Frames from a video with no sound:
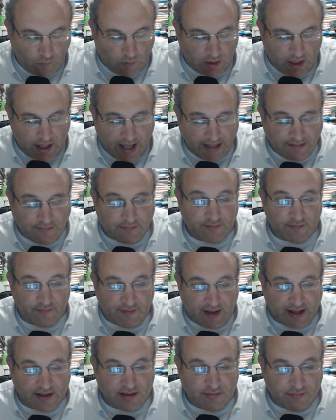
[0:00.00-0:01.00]
And
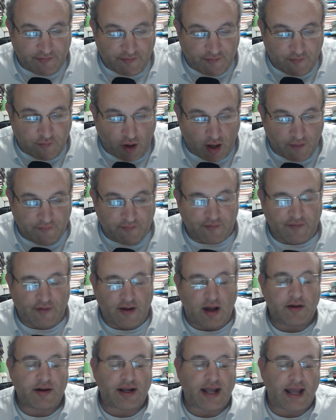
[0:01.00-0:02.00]
volume on
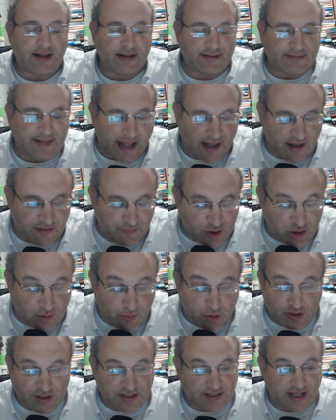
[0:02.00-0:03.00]
Chelik Daled Mishnah
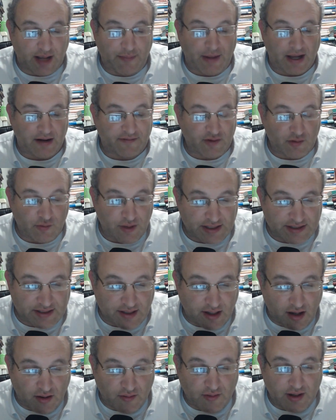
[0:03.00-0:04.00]
Berurah just came out a few weeks
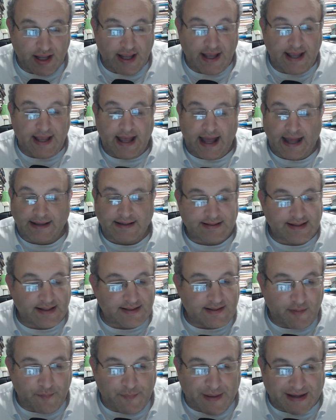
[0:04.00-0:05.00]
ago, and this is
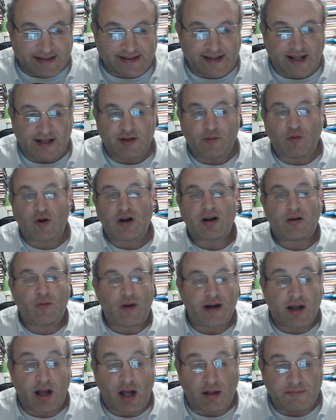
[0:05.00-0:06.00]
a best-selling work.
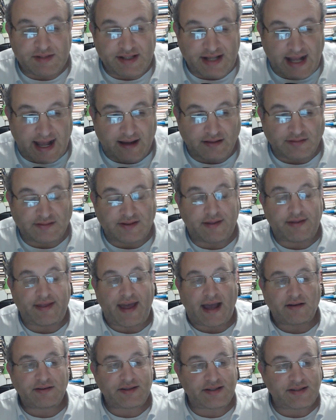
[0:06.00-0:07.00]
When it comes out,
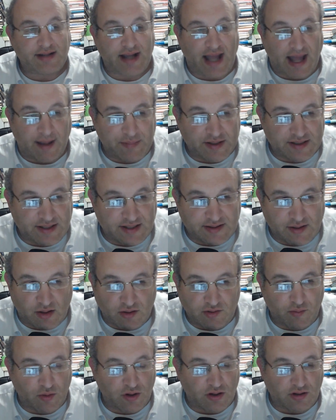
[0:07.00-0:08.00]
thousands of copies are
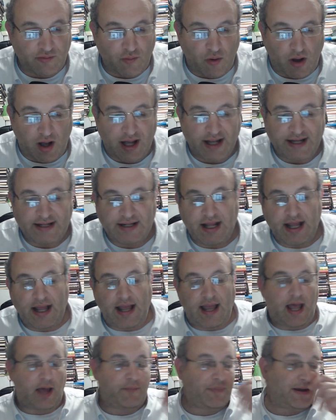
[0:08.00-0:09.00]
sold worldwide.
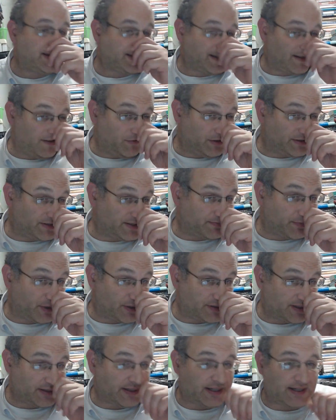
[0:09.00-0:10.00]
And basically, what this
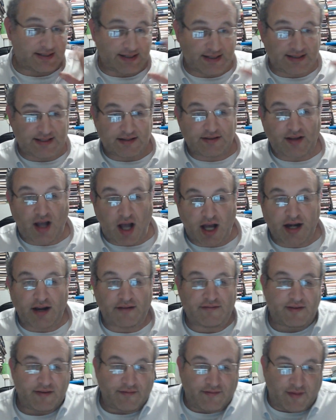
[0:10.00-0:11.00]
person did is it's a ton
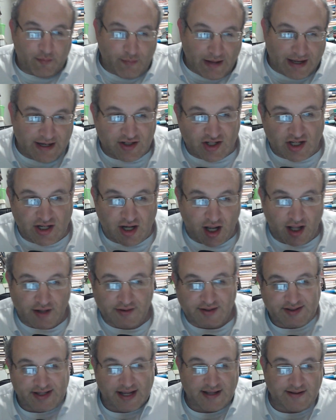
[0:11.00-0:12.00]
of information on
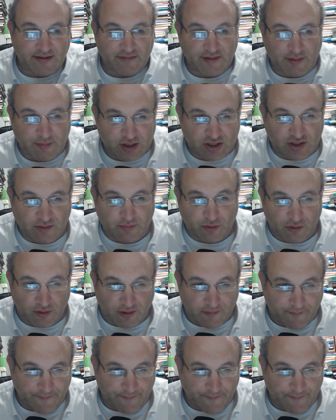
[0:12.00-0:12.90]
the Seder of the Mishnah Berurah.